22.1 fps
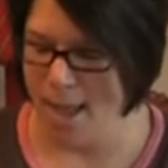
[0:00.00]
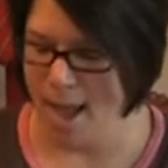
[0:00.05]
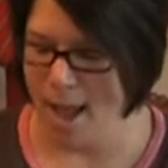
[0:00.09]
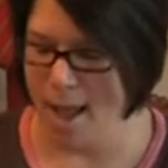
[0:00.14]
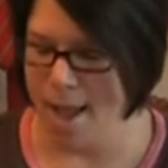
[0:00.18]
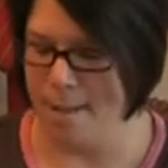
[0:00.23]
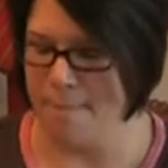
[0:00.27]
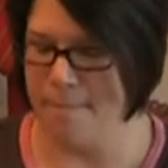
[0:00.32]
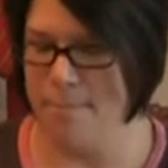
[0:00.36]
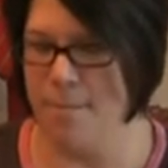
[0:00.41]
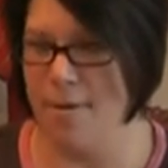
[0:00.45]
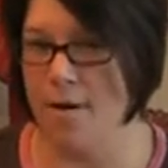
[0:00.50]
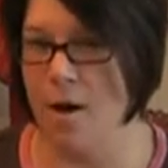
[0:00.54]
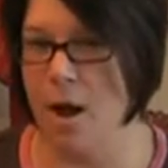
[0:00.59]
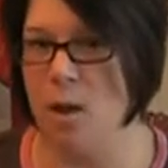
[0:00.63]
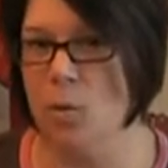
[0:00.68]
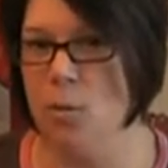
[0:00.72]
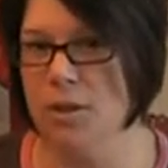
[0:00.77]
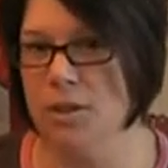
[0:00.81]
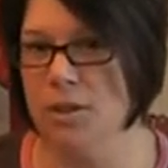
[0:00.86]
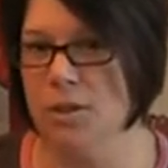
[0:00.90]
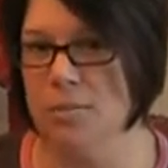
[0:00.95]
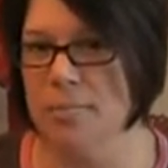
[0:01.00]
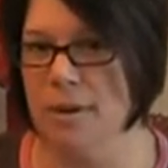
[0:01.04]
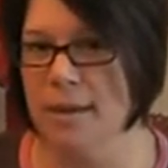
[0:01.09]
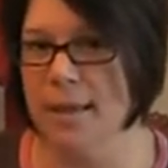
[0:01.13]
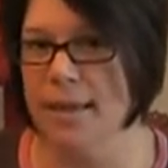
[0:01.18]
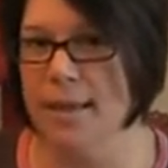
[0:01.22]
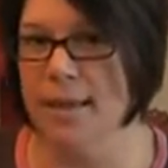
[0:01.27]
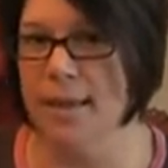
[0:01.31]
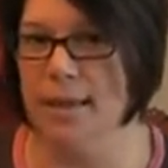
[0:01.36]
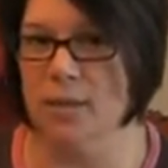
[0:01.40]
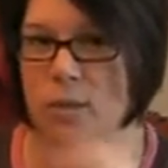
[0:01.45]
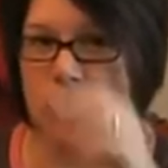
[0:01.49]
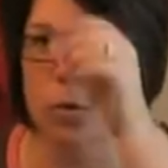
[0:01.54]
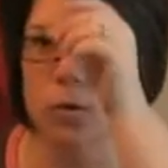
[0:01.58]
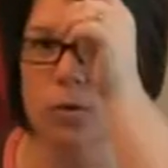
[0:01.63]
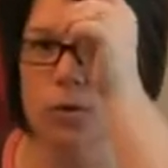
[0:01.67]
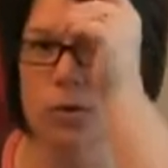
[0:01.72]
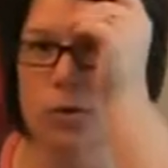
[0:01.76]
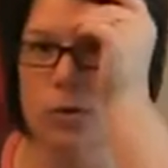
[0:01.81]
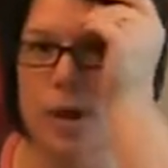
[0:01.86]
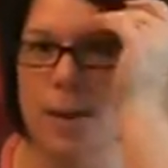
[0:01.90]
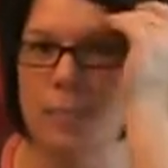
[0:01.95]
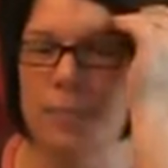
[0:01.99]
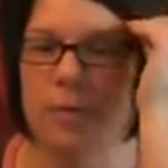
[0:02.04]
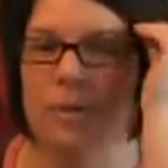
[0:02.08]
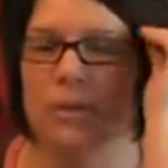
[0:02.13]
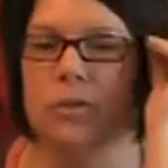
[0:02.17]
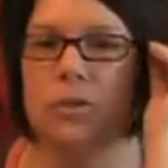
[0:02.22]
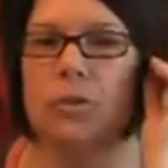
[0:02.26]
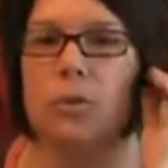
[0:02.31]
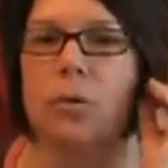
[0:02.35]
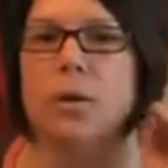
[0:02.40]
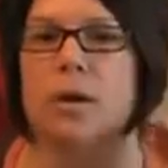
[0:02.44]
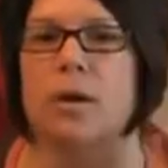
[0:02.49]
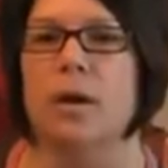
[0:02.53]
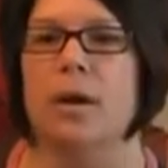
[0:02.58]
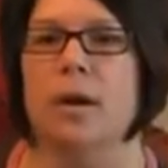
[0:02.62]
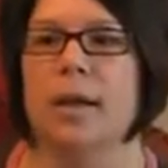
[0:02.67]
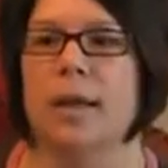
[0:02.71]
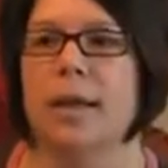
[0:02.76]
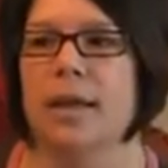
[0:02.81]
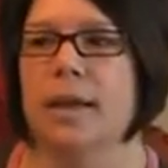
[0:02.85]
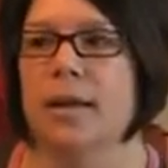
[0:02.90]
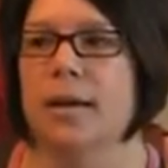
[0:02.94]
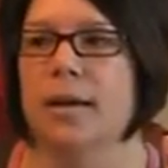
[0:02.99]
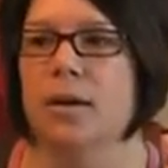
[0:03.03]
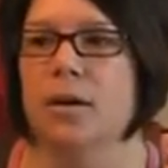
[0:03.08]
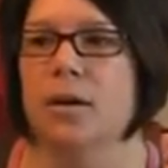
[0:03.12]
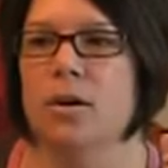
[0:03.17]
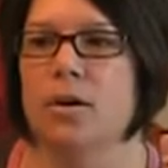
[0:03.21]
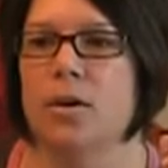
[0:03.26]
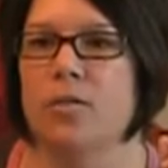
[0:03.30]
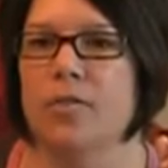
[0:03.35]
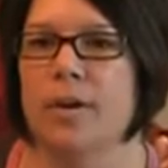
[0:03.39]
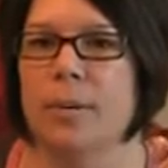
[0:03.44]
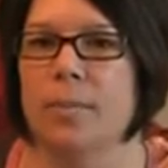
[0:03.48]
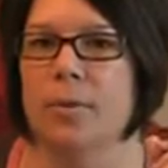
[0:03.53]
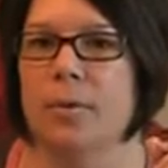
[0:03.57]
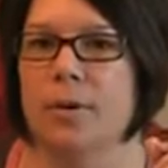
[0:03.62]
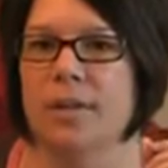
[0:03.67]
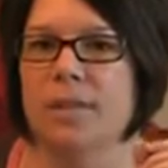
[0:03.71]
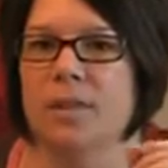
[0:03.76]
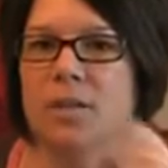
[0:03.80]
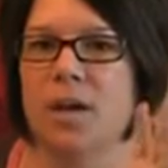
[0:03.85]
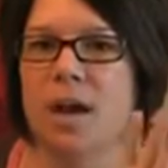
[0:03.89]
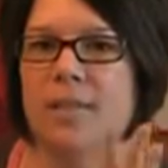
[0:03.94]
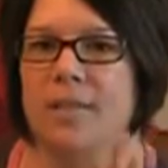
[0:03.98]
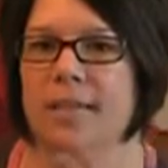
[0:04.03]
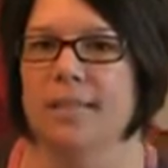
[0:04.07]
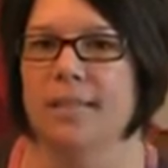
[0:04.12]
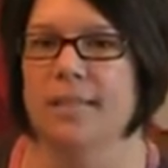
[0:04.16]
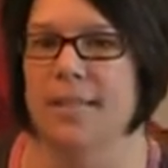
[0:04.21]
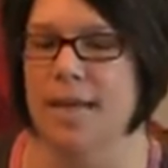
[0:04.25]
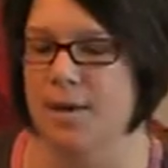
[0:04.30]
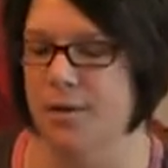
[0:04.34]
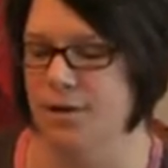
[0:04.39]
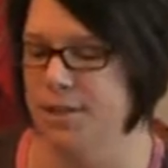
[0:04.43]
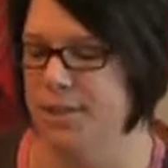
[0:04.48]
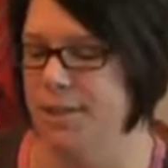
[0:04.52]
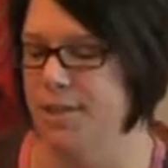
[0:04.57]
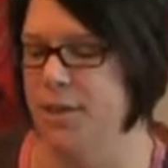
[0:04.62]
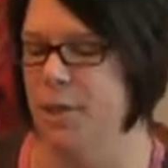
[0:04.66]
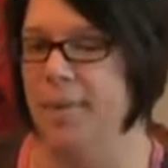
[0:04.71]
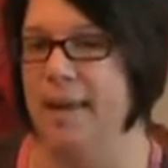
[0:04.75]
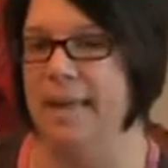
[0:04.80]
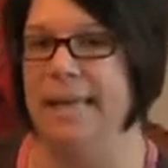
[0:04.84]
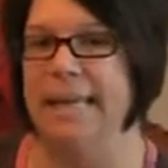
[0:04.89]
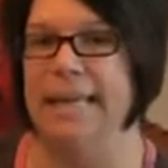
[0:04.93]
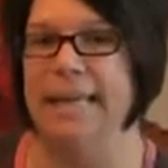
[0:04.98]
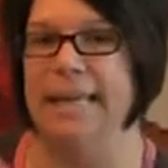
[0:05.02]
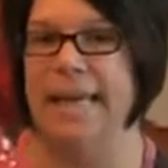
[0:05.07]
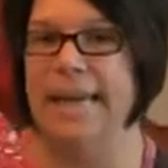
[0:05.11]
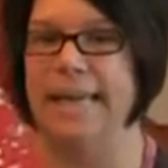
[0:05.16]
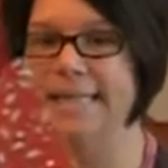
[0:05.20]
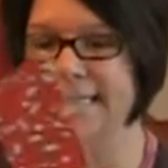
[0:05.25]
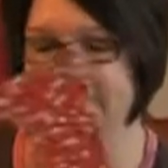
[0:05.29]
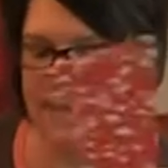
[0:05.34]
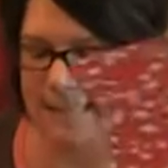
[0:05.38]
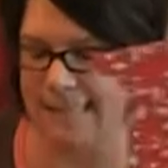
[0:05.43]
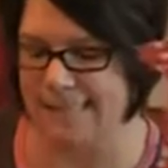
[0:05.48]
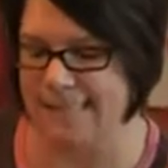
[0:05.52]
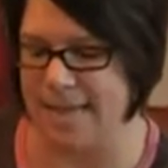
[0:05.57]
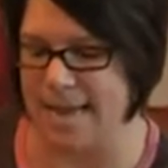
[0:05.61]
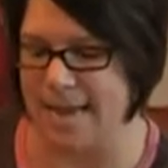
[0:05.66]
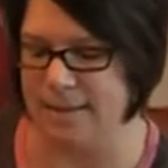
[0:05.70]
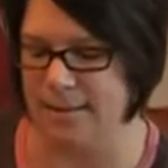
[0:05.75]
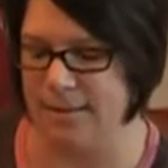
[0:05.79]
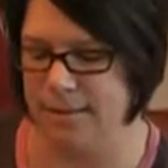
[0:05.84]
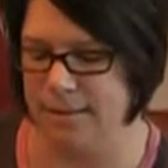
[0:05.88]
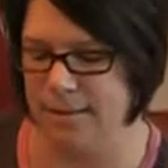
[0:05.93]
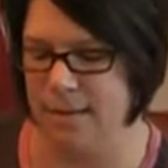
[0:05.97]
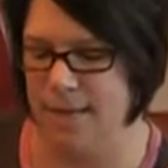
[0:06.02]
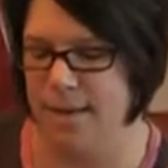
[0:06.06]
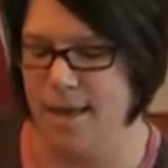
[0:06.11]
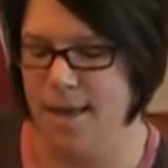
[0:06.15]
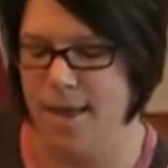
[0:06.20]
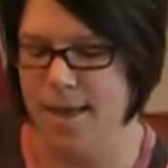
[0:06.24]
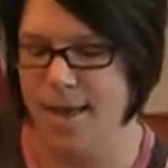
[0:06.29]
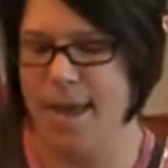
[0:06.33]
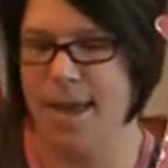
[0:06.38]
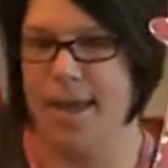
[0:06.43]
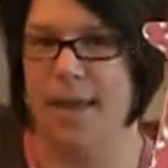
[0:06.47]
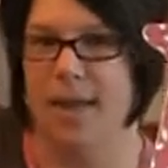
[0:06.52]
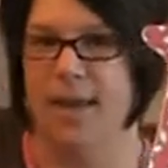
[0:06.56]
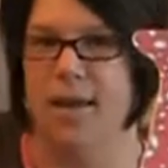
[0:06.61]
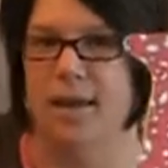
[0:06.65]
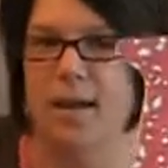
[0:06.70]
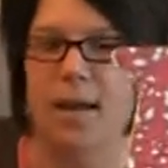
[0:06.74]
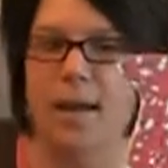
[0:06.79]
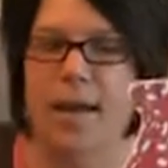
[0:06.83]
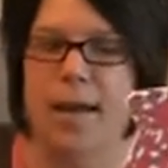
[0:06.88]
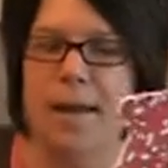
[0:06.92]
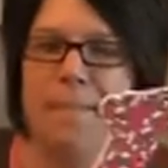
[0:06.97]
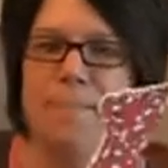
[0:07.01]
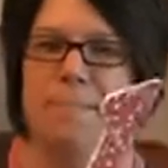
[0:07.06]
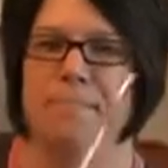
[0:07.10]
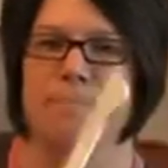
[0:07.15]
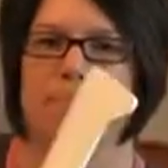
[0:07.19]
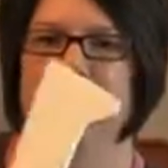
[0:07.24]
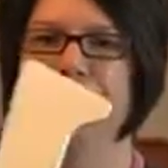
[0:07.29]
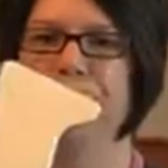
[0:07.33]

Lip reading: I went to my local scrapbook store in November and saw these letters. These are by EK Success, and